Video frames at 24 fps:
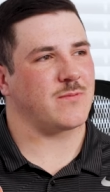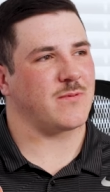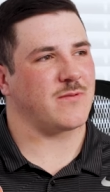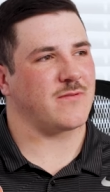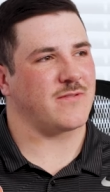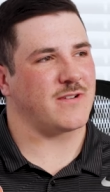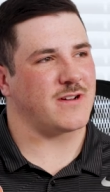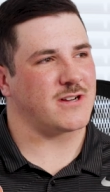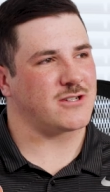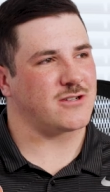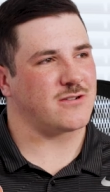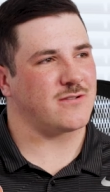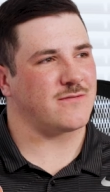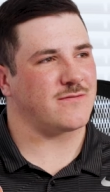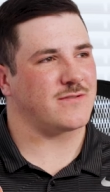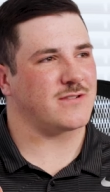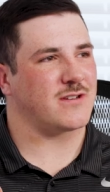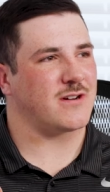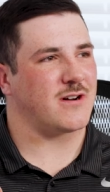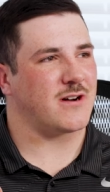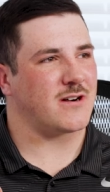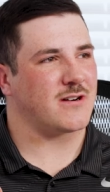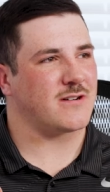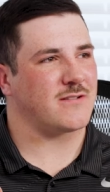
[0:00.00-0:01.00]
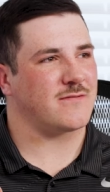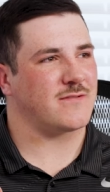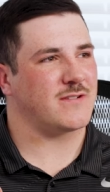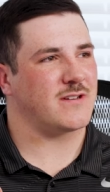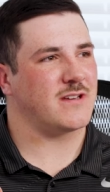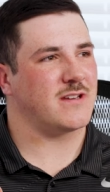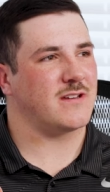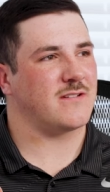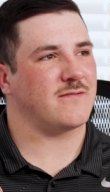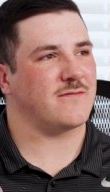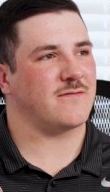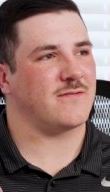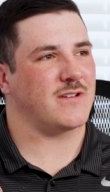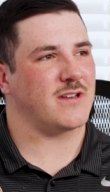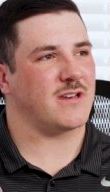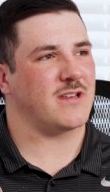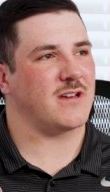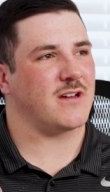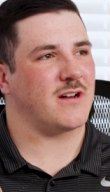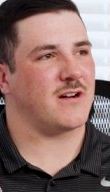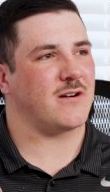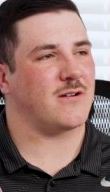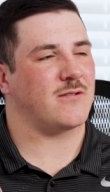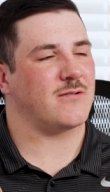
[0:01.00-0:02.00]
with professional photography,
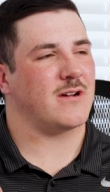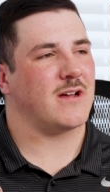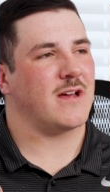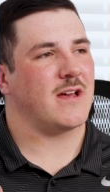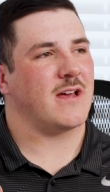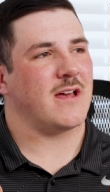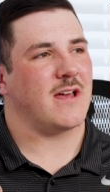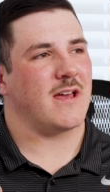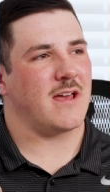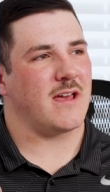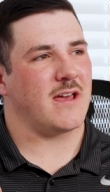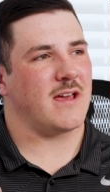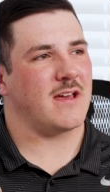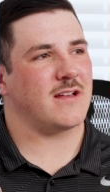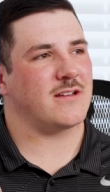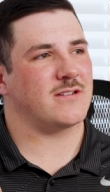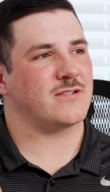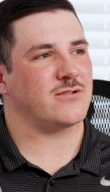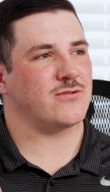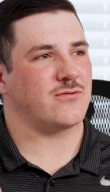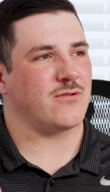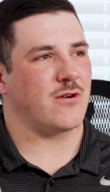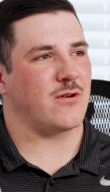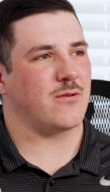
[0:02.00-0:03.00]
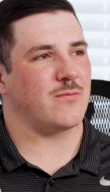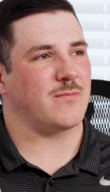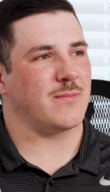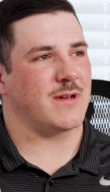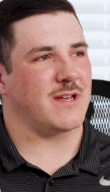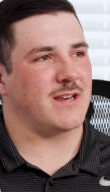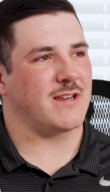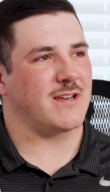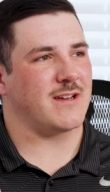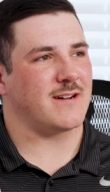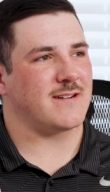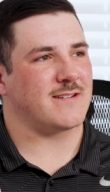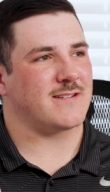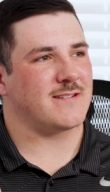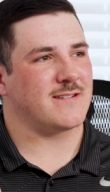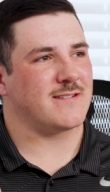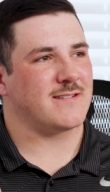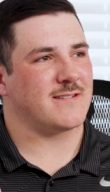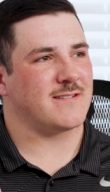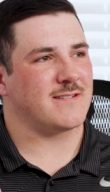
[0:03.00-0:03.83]
video, and drone media.